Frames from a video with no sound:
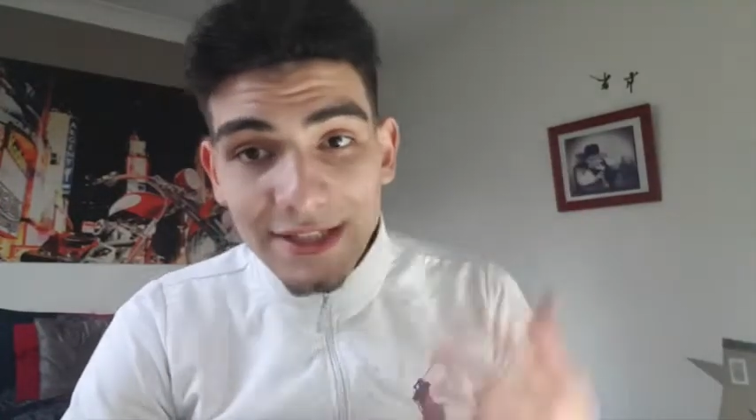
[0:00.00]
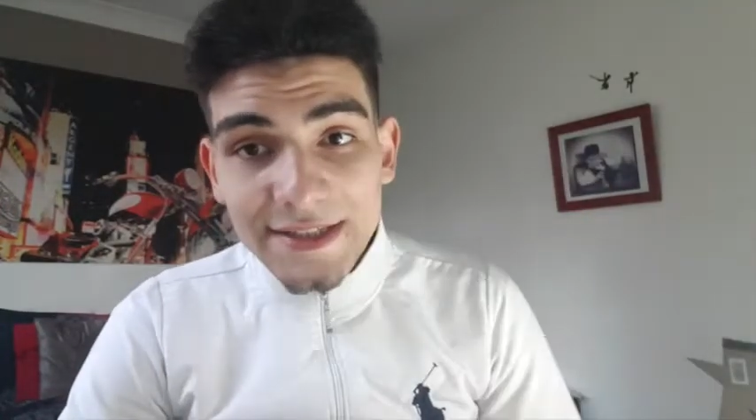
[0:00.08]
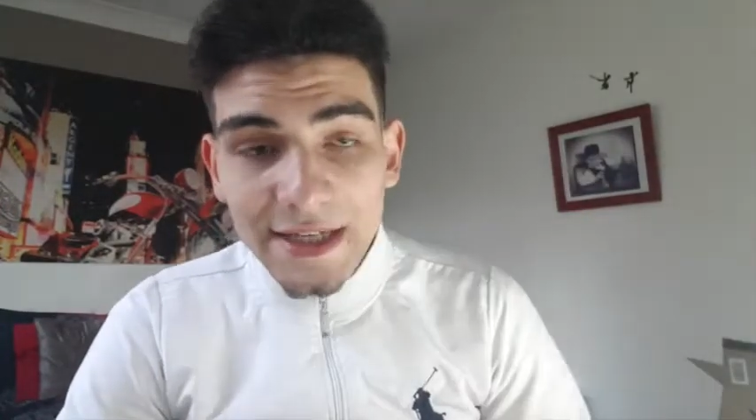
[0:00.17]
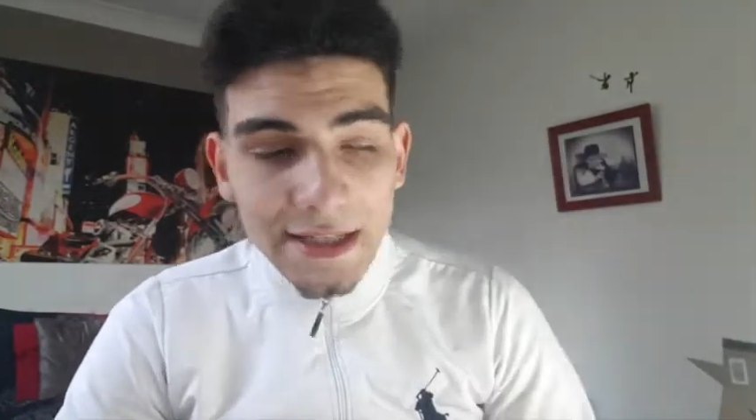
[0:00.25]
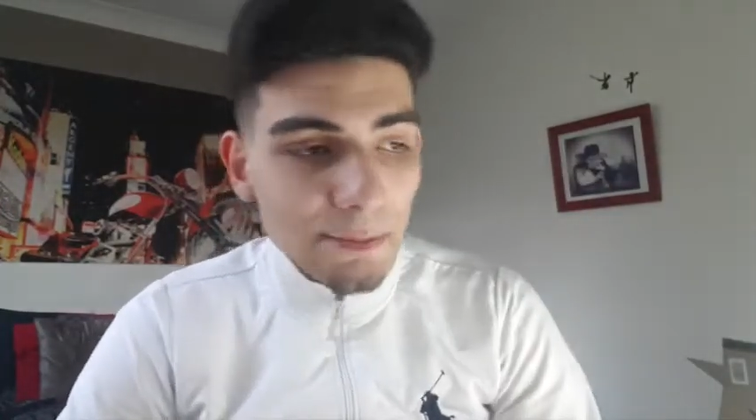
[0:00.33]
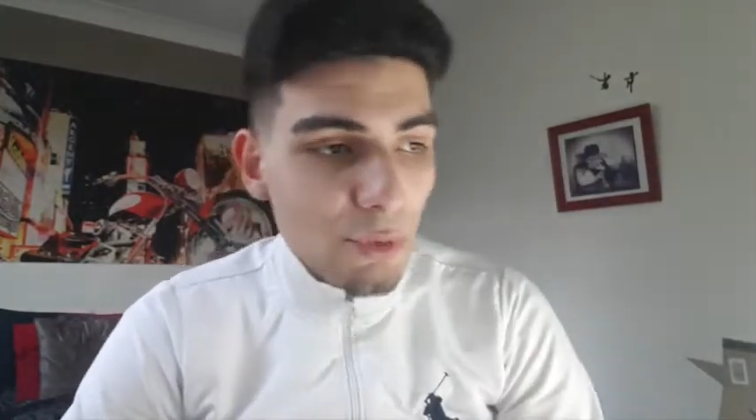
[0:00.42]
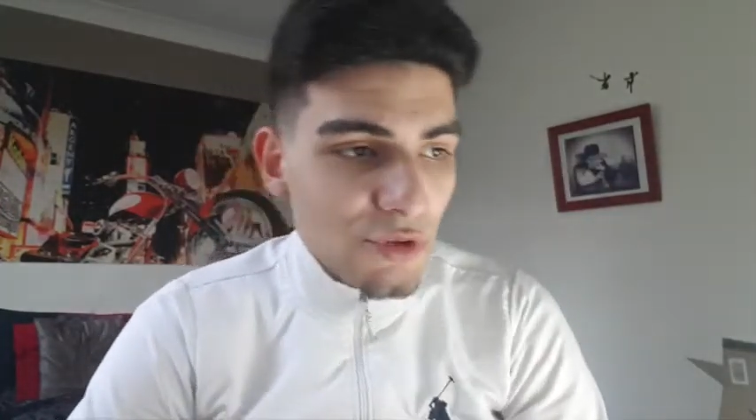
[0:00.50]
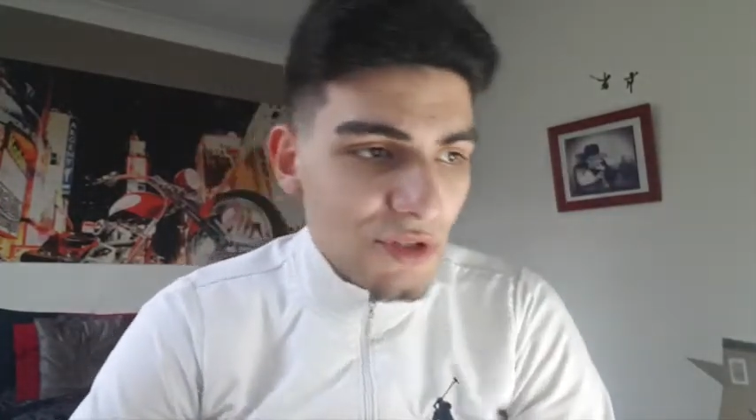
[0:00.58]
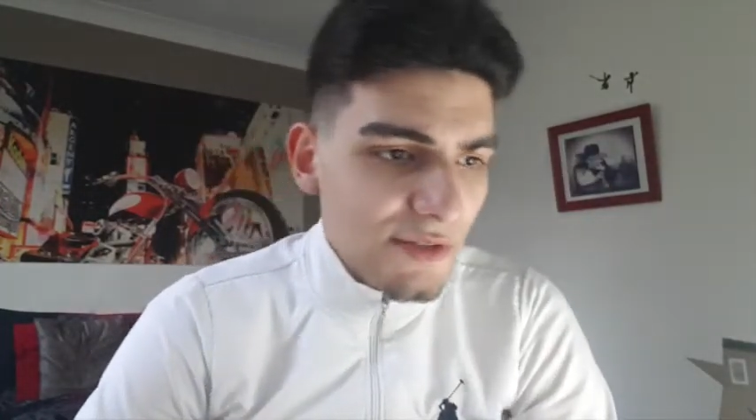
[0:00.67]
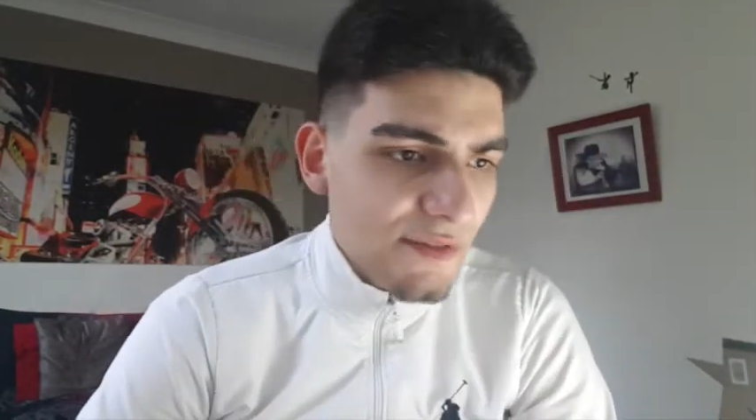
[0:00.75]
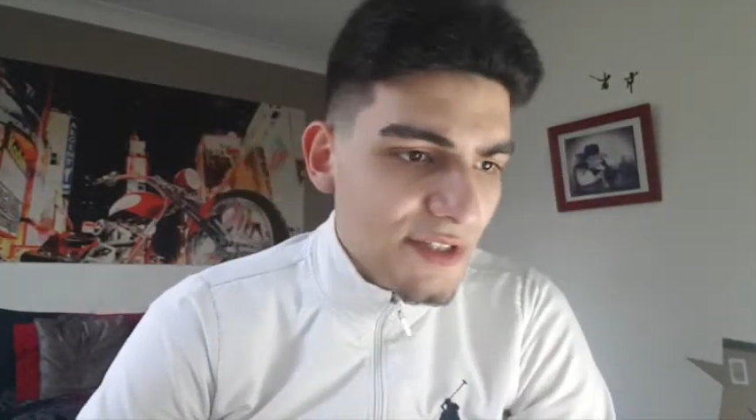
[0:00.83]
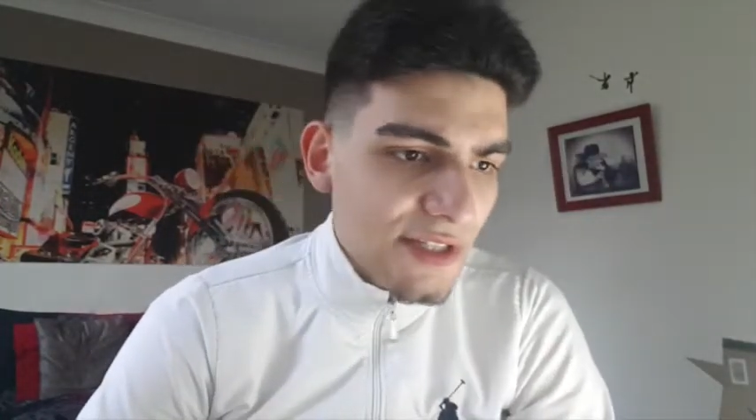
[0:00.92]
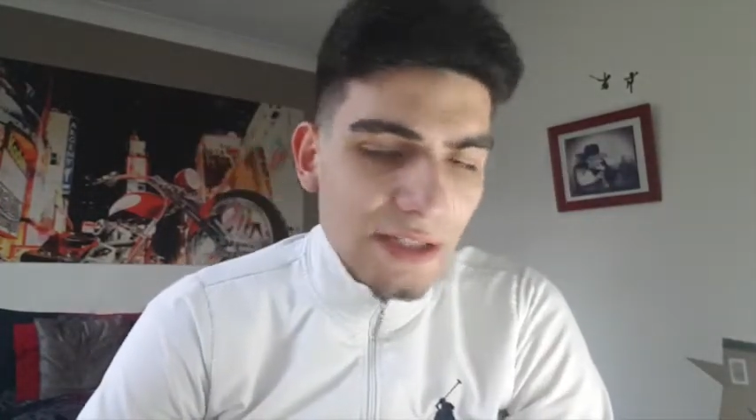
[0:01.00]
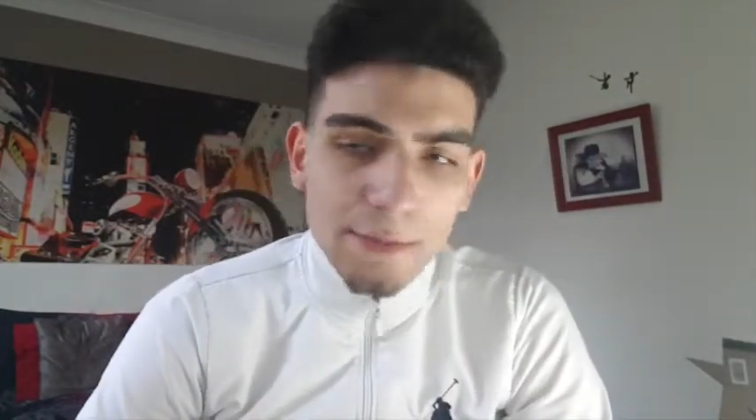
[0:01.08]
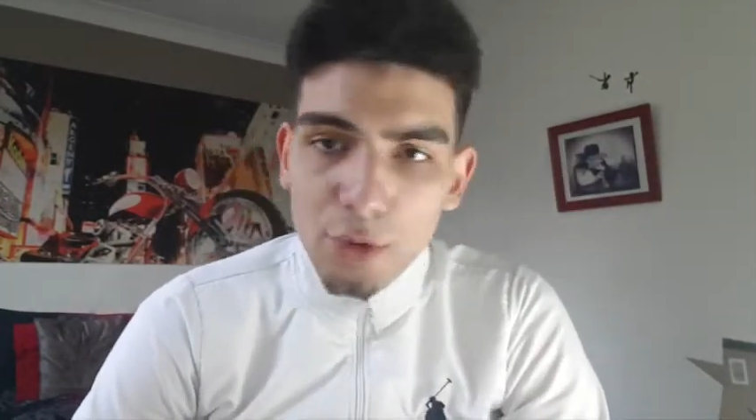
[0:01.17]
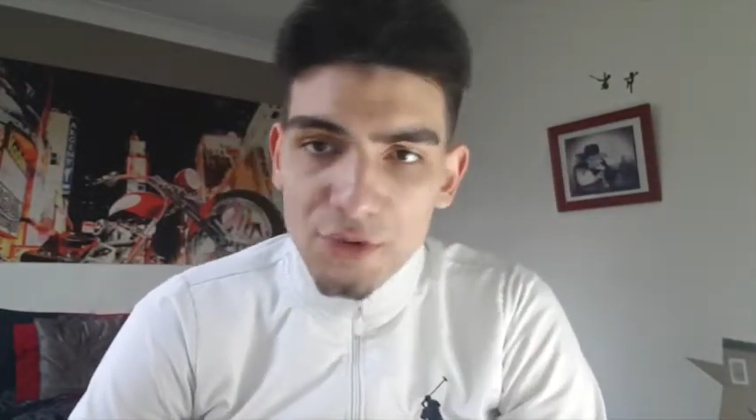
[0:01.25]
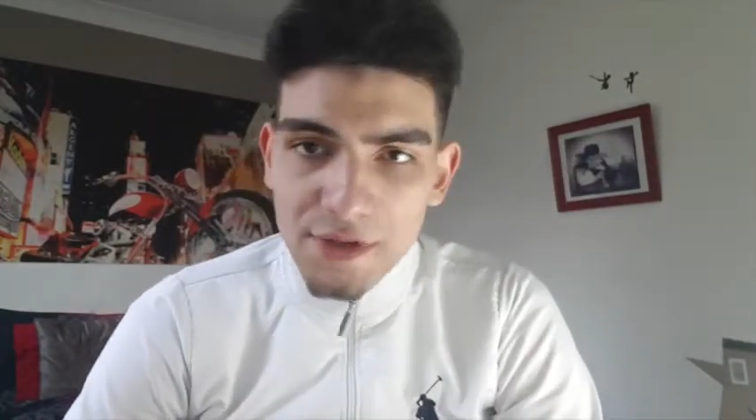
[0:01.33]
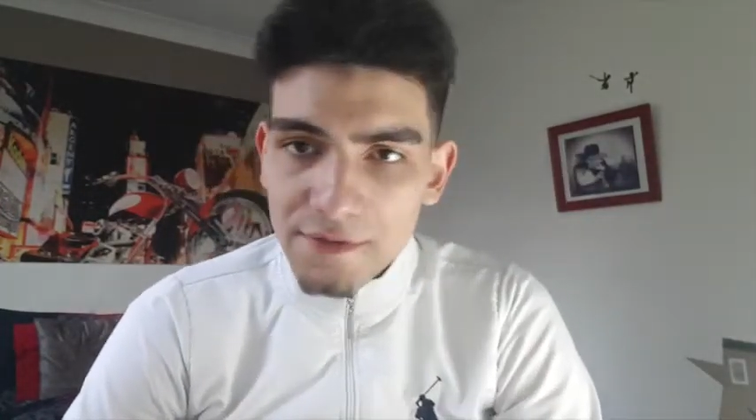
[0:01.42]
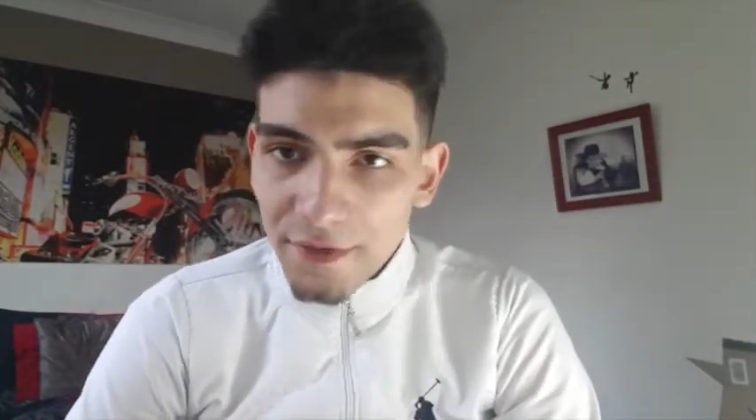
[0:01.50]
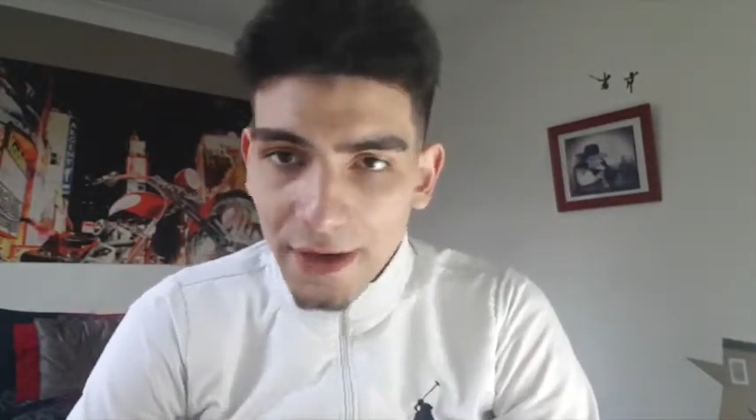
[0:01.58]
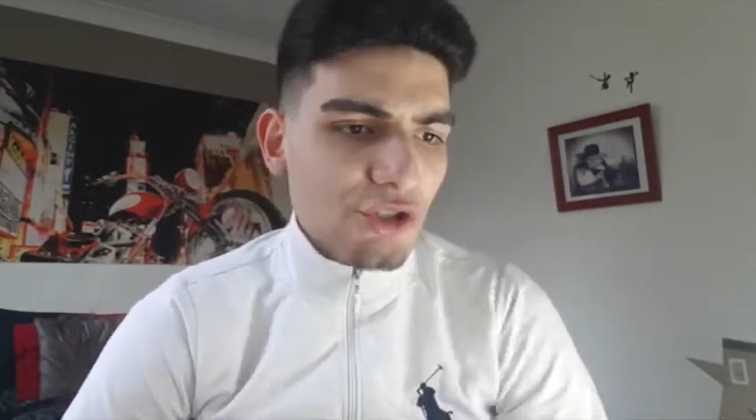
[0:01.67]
to keep the positivity and the positive vibe,